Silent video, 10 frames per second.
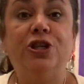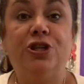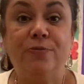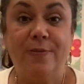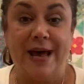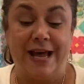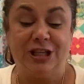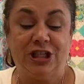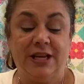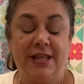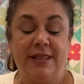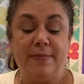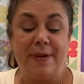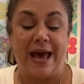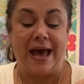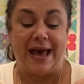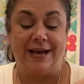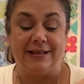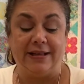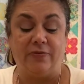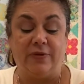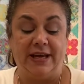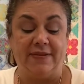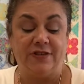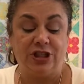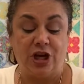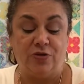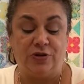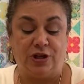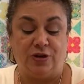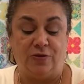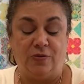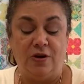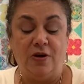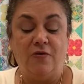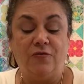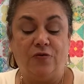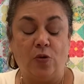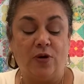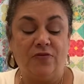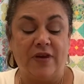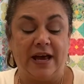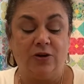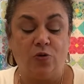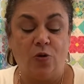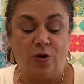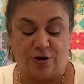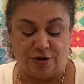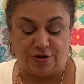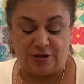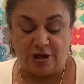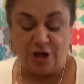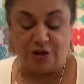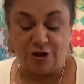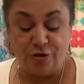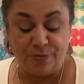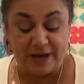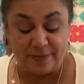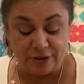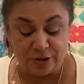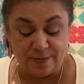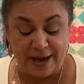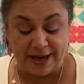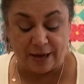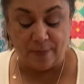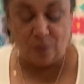to match the bag that we have shown you. 4 fat quarters, so you'll be able to make